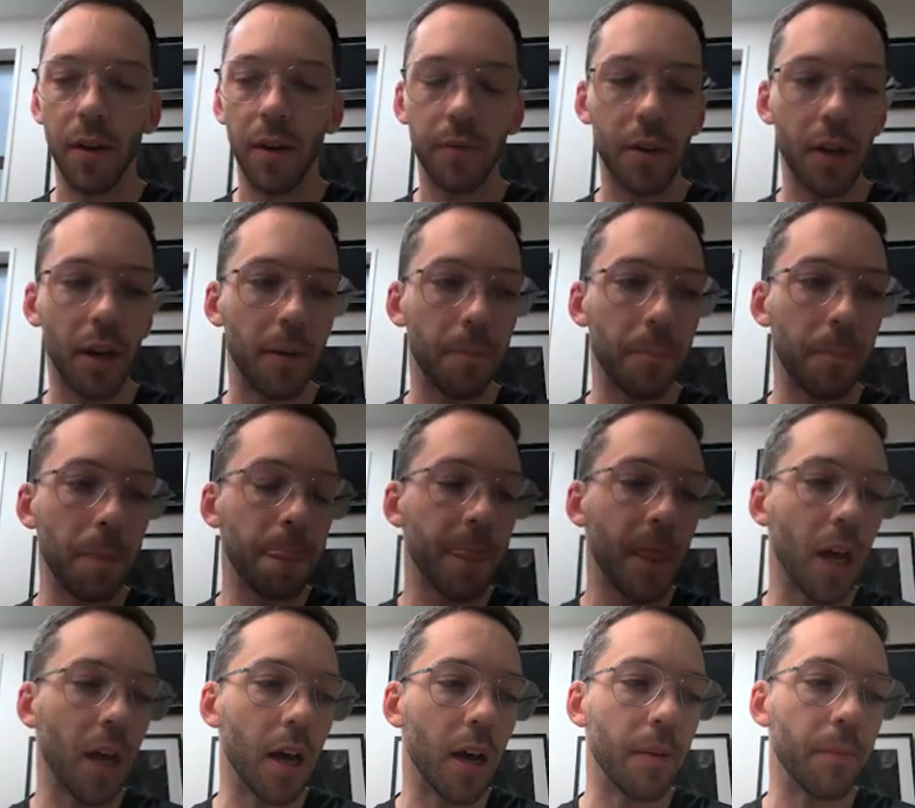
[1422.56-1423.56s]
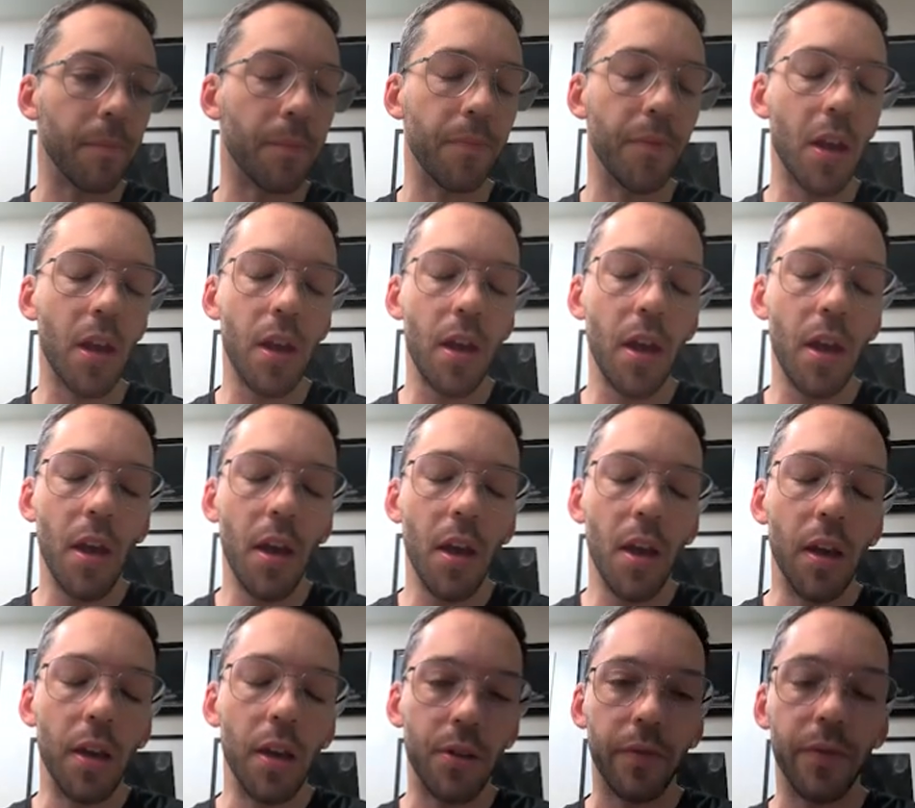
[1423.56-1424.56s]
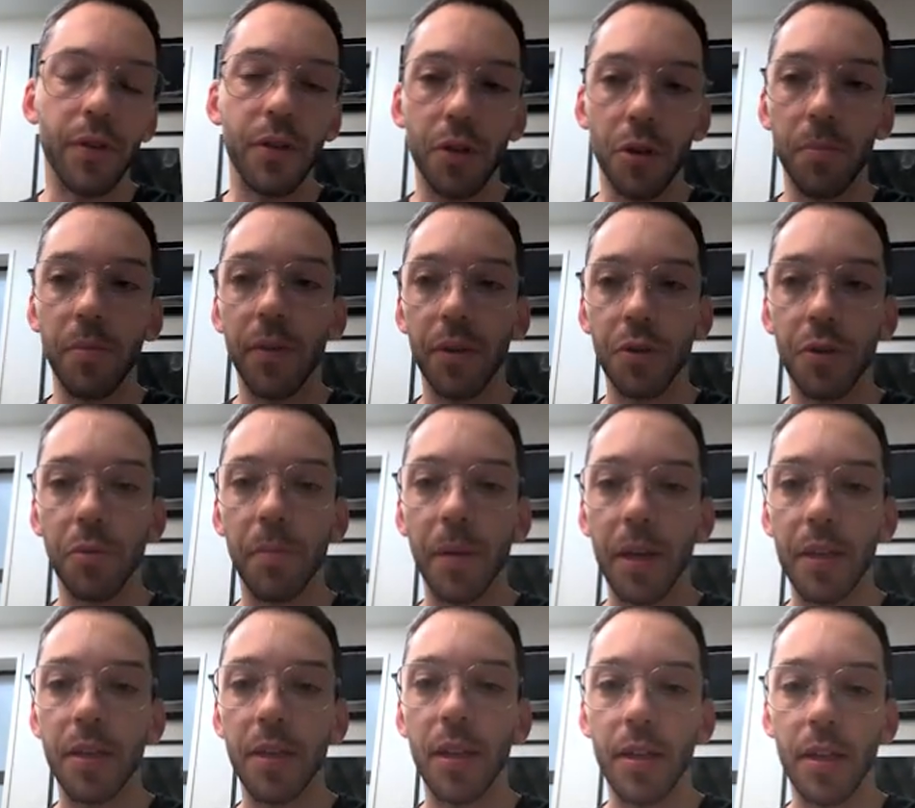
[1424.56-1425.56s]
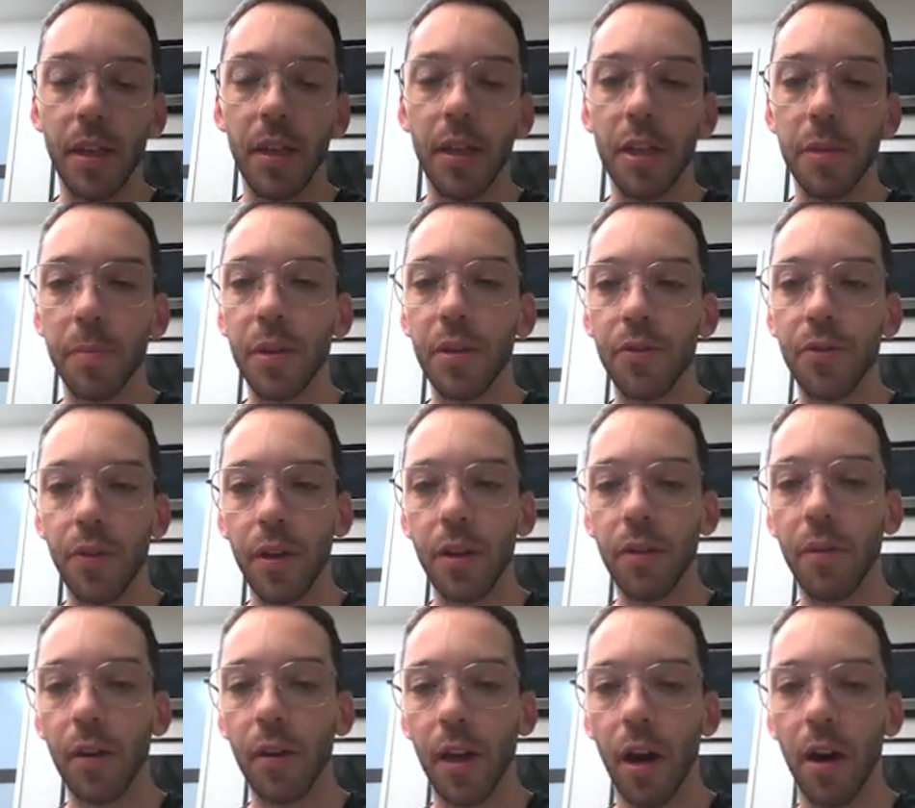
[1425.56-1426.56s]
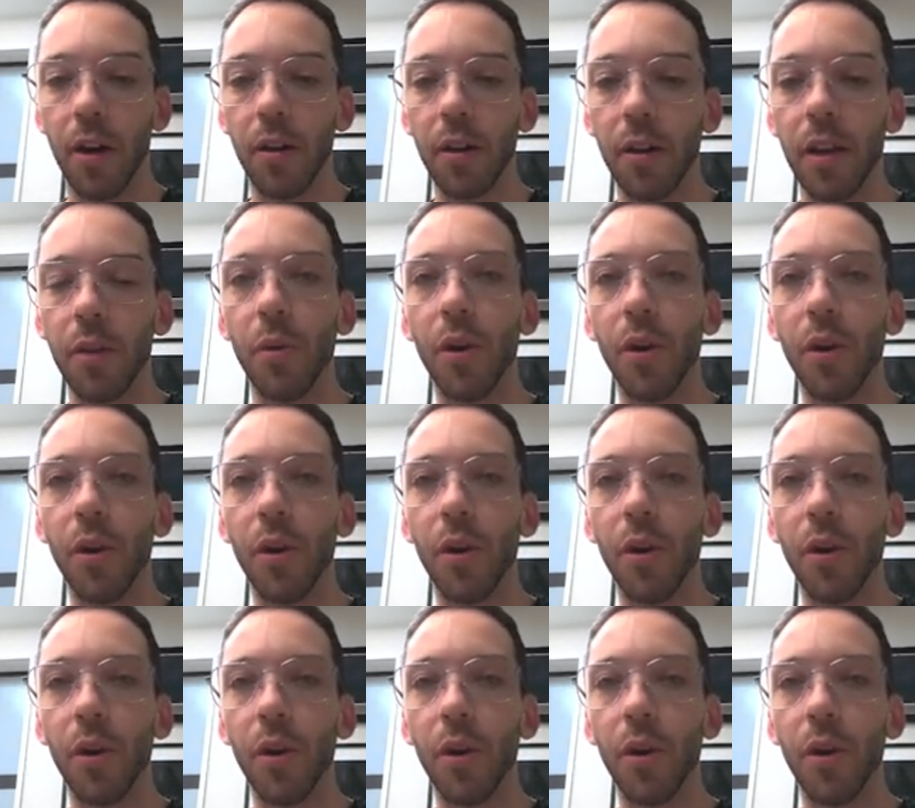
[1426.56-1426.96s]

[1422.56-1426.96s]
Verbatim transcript: we have time, is of a superficial BCC that's been treated recurrently.